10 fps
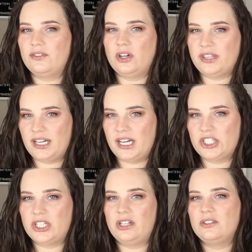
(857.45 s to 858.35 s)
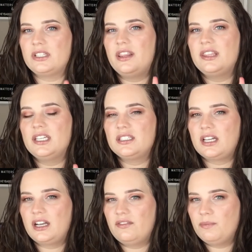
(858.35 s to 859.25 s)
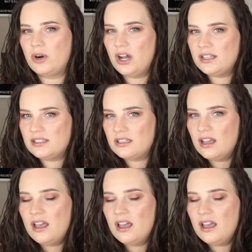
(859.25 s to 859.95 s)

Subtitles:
all the eyeshadows, and this kind of bronze